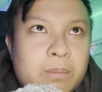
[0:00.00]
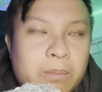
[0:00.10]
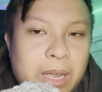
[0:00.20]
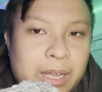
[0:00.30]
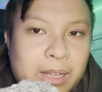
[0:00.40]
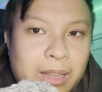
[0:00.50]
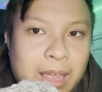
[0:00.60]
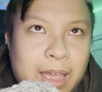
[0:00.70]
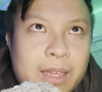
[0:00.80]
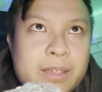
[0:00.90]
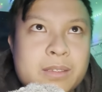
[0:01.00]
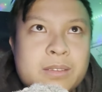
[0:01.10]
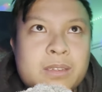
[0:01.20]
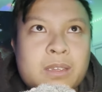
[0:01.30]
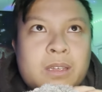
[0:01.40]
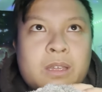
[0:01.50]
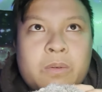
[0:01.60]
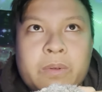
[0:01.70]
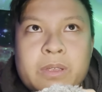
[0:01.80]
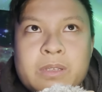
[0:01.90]
My class
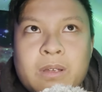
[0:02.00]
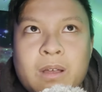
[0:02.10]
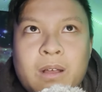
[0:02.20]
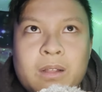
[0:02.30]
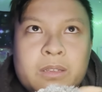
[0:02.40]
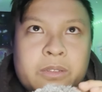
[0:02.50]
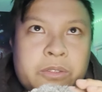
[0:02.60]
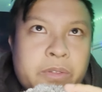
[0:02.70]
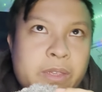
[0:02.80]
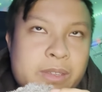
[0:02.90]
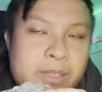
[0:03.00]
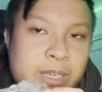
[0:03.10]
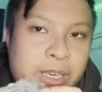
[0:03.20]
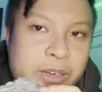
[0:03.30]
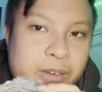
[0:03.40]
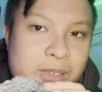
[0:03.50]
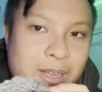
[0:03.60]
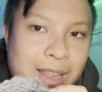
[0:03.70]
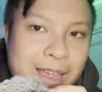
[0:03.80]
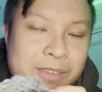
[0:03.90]
was called to the seniors'
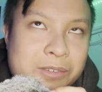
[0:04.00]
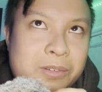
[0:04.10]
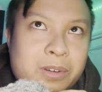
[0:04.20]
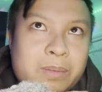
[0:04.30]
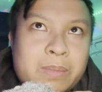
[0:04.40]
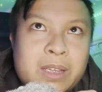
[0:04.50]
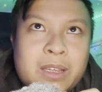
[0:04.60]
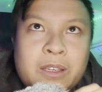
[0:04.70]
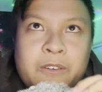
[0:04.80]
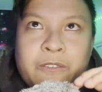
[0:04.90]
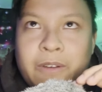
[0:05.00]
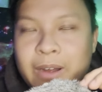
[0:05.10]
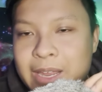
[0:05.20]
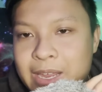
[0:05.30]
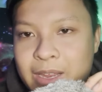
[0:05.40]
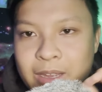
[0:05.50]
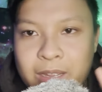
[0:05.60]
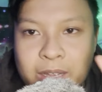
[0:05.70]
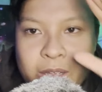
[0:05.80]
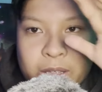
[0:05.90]
classroom for a
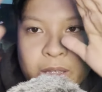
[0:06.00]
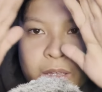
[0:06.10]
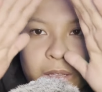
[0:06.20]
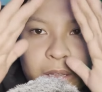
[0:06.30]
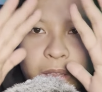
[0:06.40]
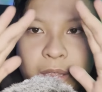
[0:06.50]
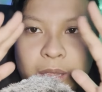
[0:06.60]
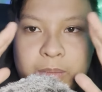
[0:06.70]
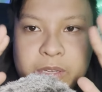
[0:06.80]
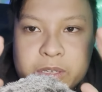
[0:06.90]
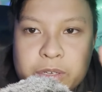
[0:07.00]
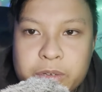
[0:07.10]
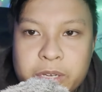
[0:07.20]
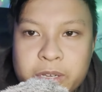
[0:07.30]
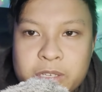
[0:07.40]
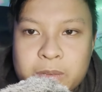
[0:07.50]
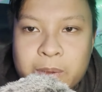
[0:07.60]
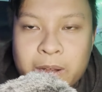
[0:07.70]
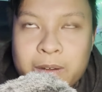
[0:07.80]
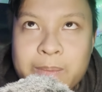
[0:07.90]
chemistry
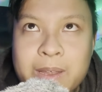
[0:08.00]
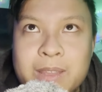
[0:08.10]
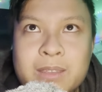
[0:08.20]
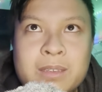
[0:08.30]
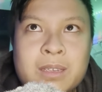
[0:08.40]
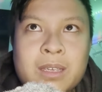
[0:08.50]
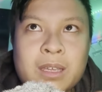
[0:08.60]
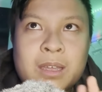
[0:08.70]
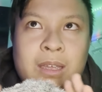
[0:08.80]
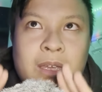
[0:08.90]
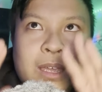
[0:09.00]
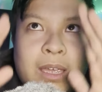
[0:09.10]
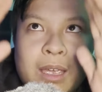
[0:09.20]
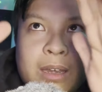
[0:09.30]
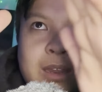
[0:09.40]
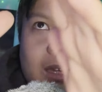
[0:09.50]
experiment, and